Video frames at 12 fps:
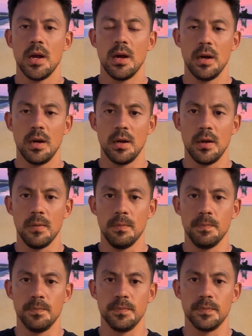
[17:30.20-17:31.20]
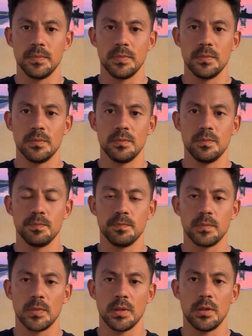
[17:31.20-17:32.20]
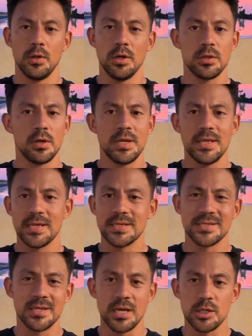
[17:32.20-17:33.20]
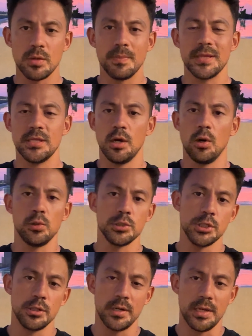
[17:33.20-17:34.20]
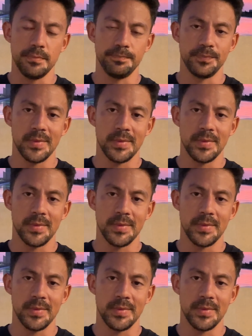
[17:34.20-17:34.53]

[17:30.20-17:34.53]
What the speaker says: Not only the destination, but the whole journey.